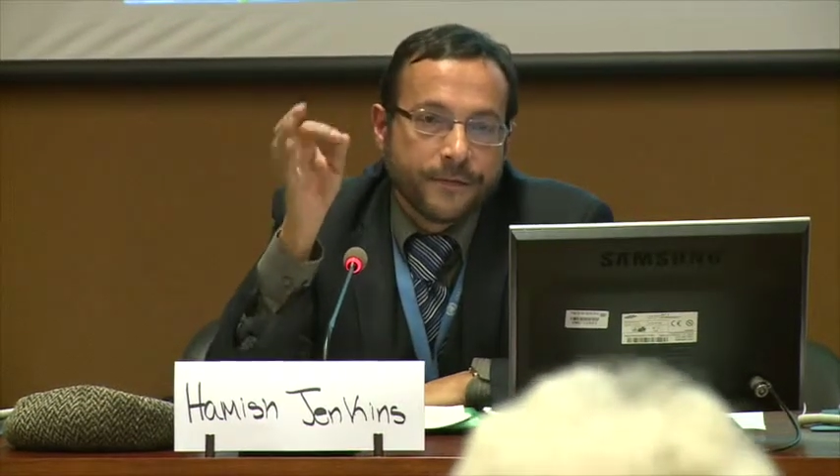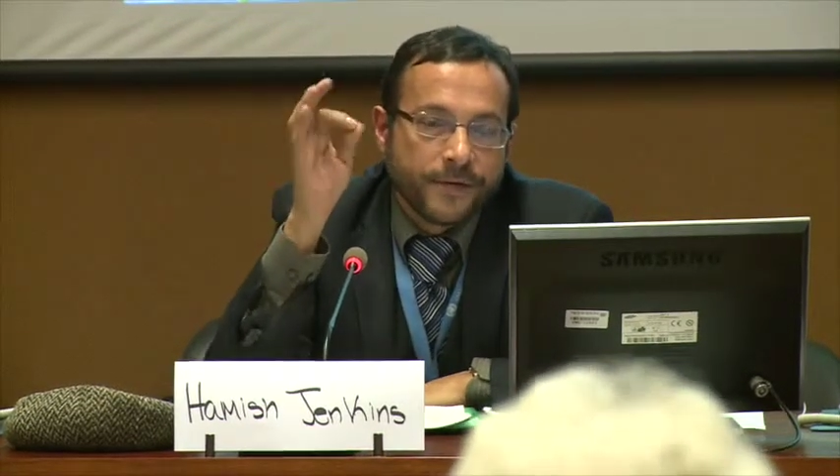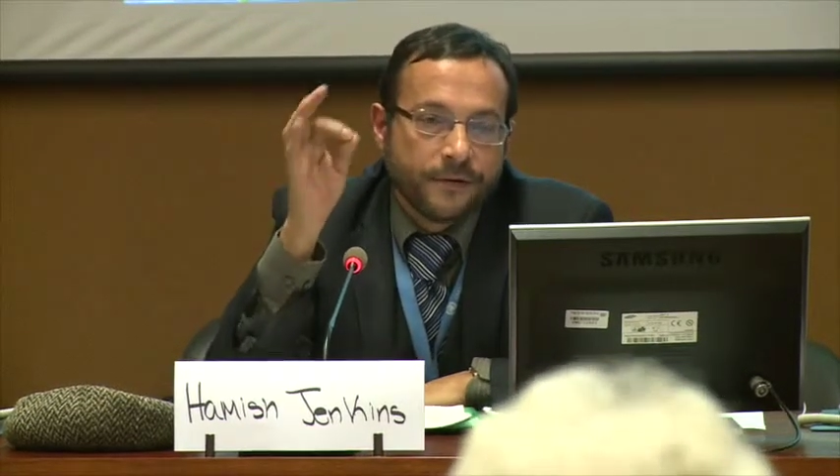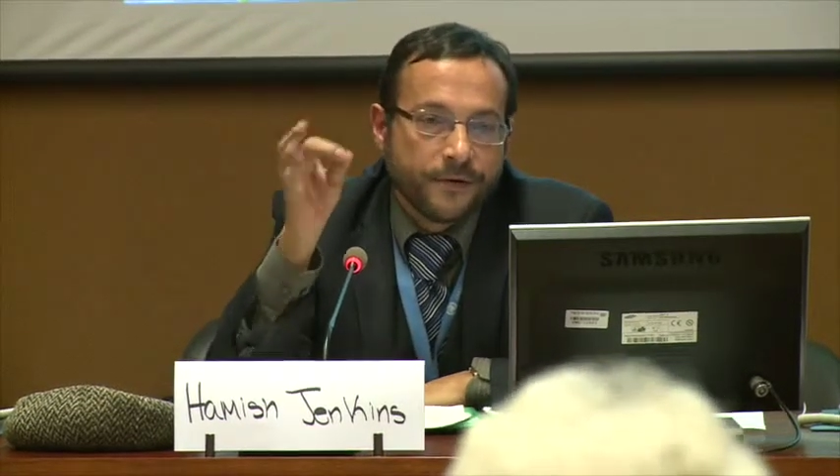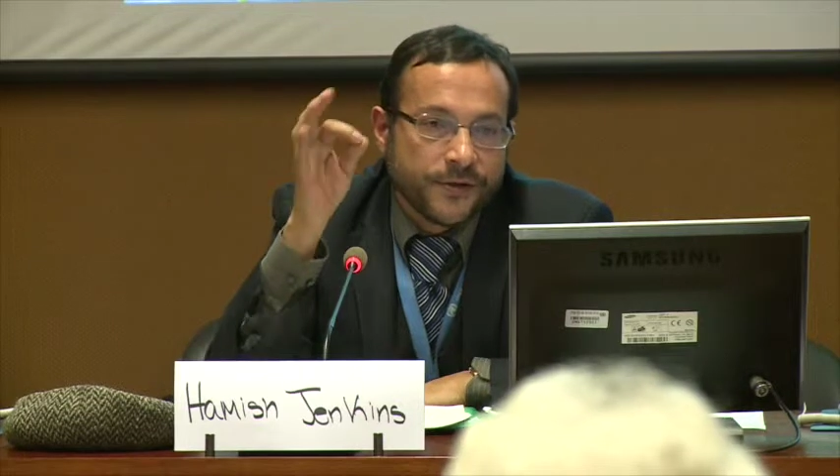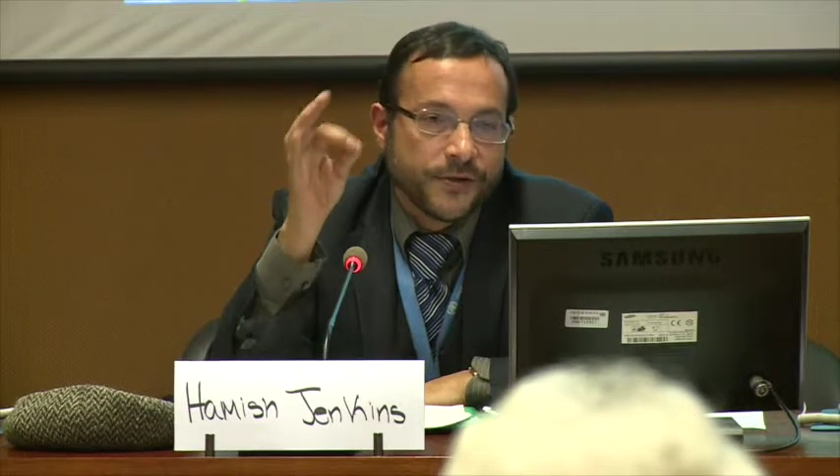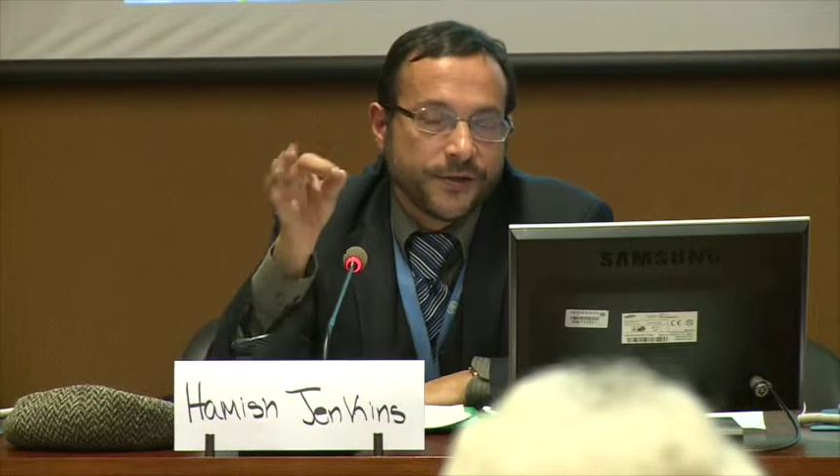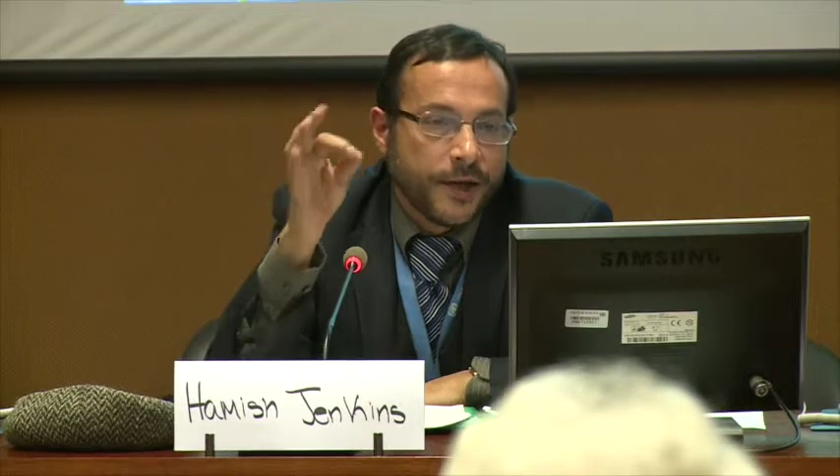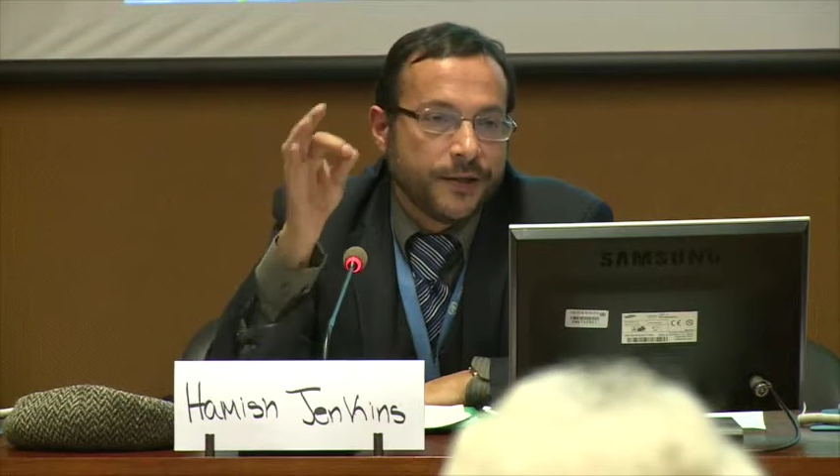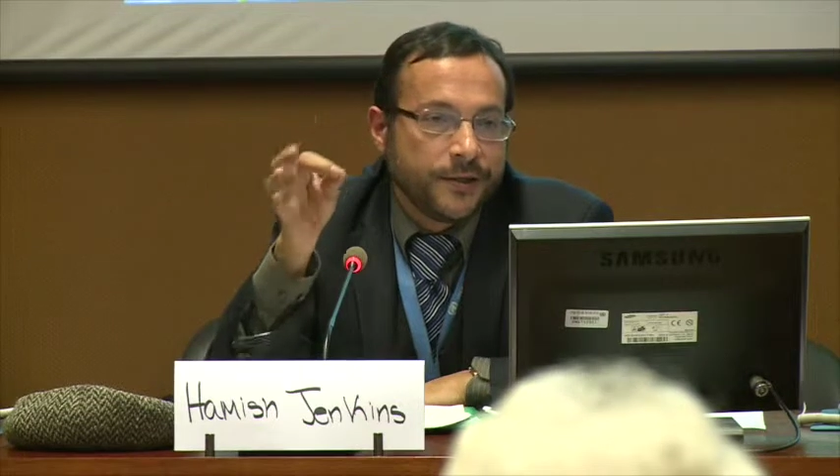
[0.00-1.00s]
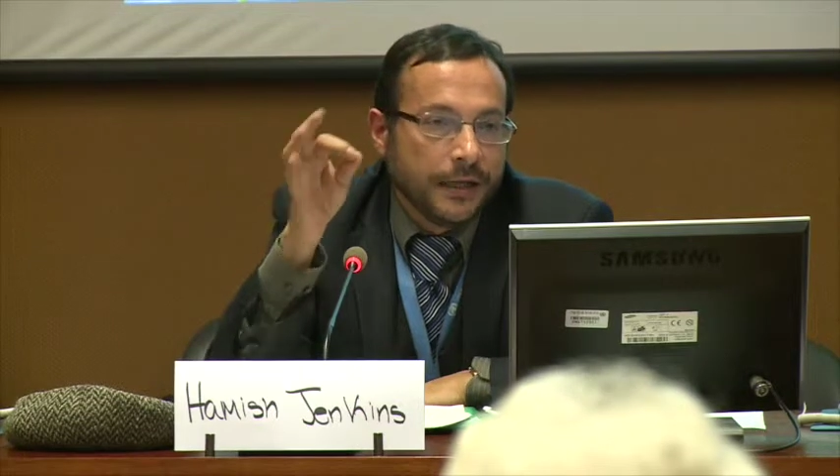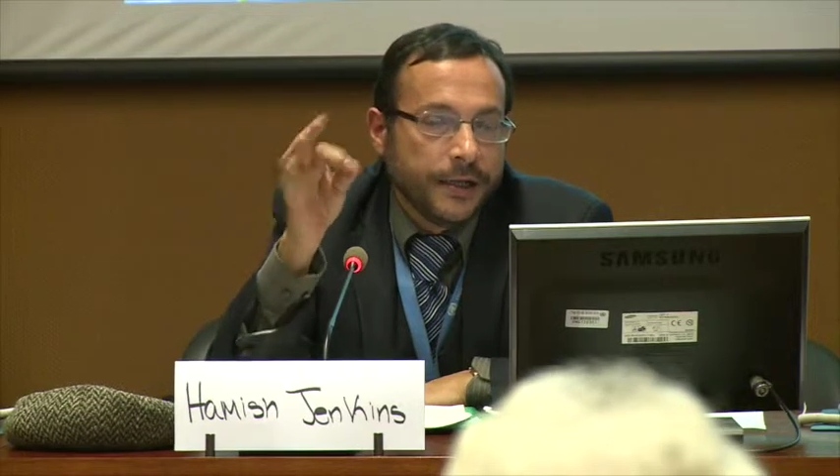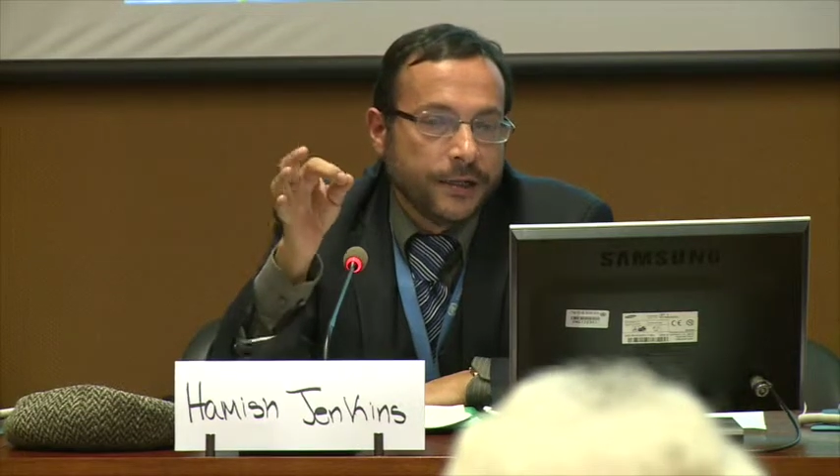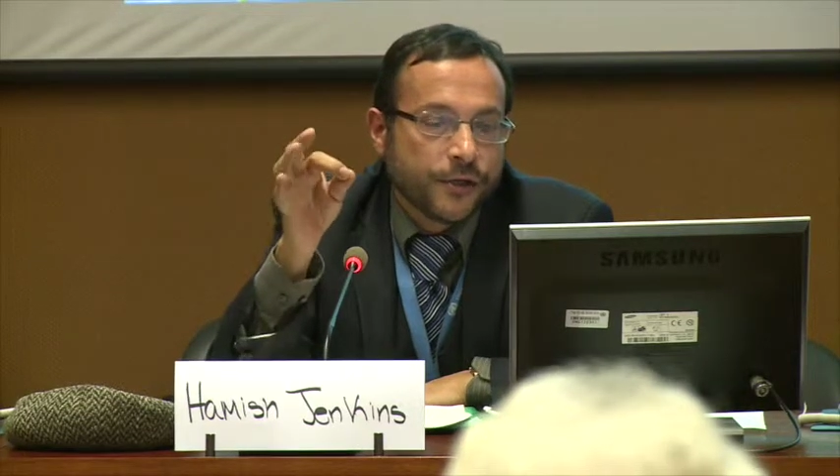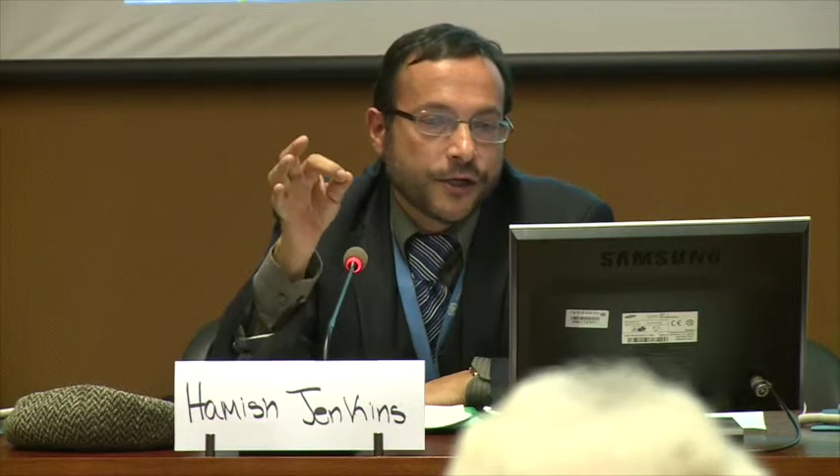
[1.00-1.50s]
civil society
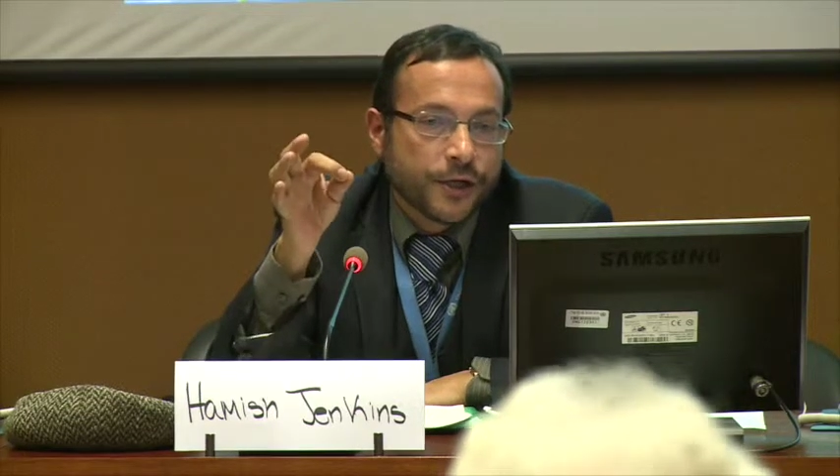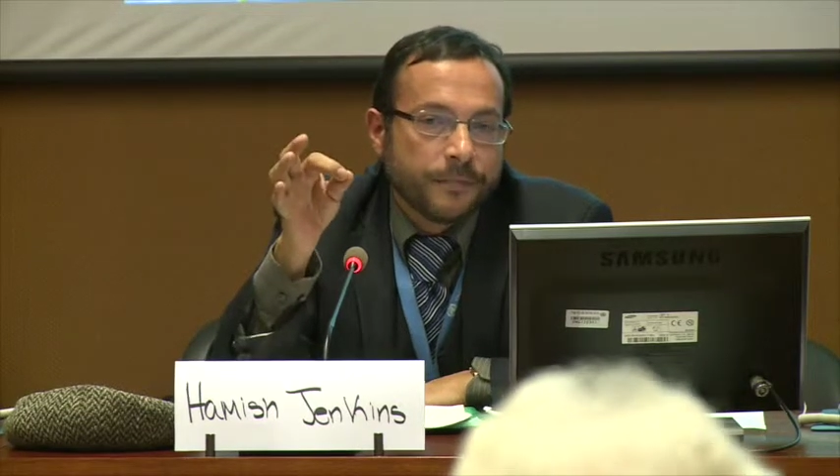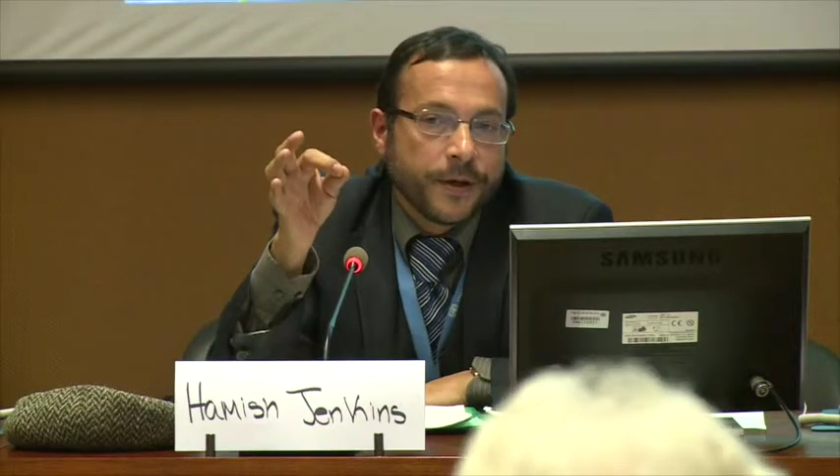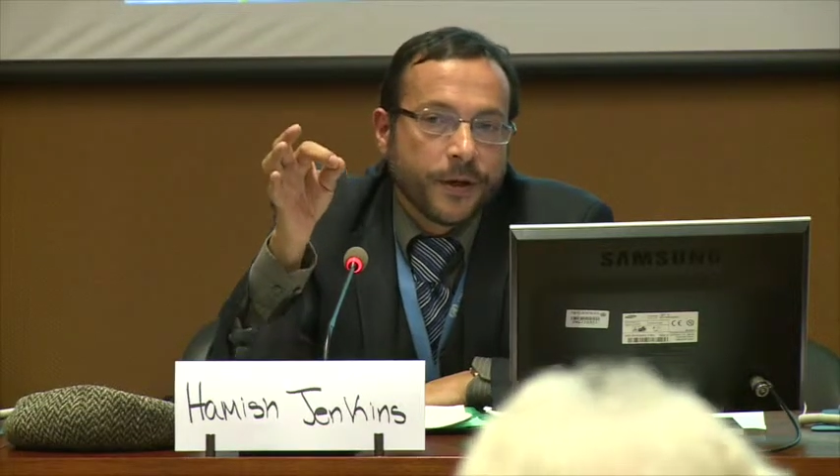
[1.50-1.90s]
leadership,